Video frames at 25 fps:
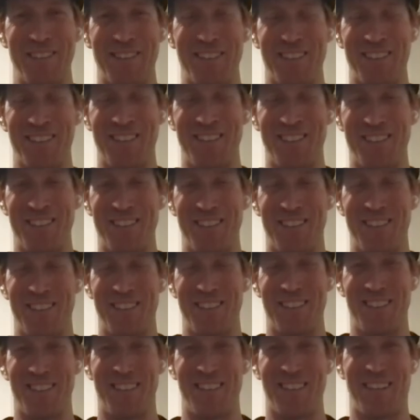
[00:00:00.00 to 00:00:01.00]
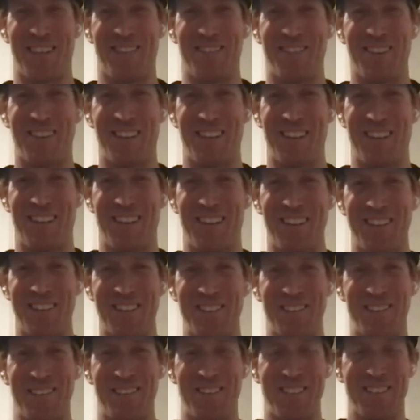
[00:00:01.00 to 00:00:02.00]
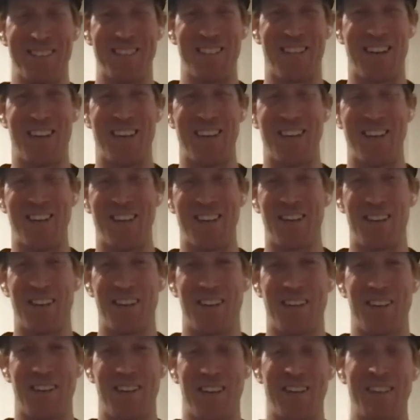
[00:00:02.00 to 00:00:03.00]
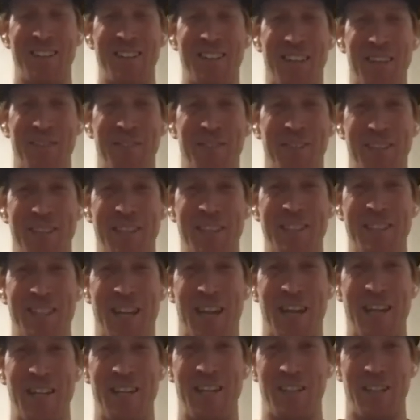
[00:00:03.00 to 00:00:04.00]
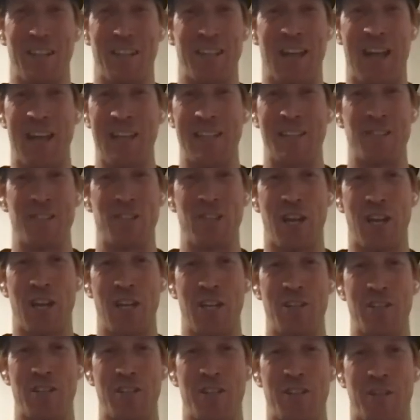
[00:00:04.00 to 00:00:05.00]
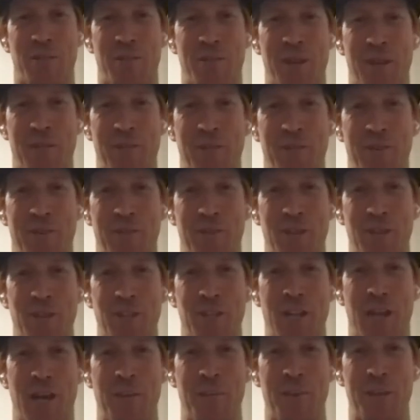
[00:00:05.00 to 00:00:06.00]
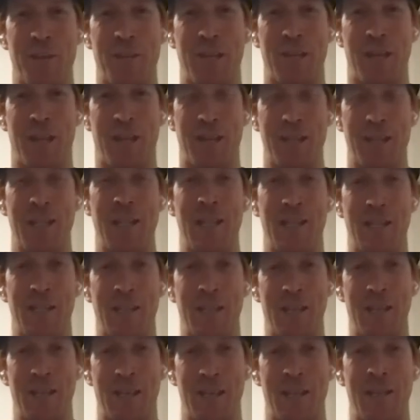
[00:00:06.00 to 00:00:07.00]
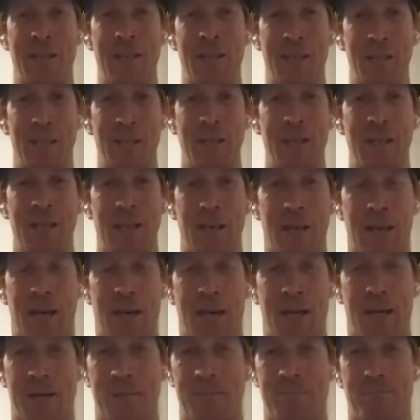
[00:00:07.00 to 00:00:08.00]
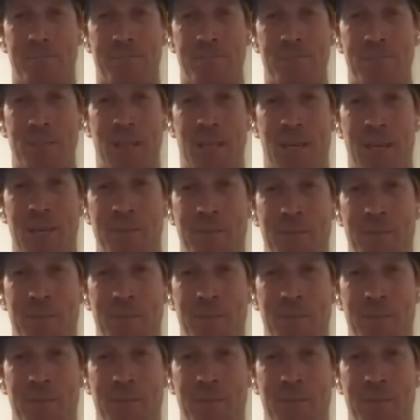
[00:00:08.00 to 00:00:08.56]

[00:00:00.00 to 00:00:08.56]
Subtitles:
but I don't really know, to be honest. No, I definitely at this stage it hasn't changed. I'm definitely finishing up in at the end of the year. Yeah,